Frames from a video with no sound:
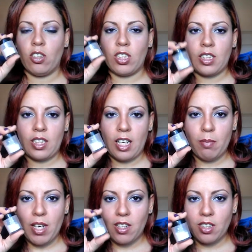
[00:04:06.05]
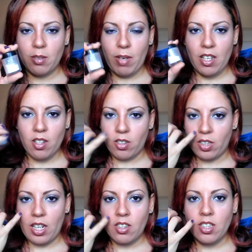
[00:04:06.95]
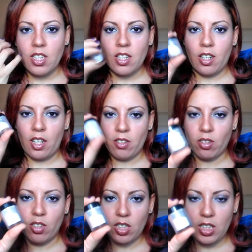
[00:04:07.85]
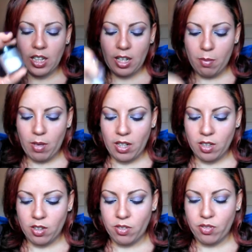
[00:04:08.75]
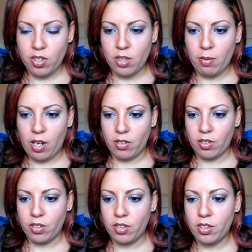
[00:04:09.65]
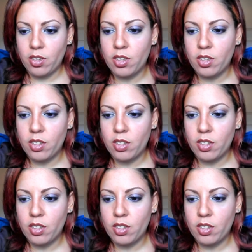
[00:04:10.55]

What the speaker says: To set my under eye concealer, I use the Silica Micro Fuse Powder.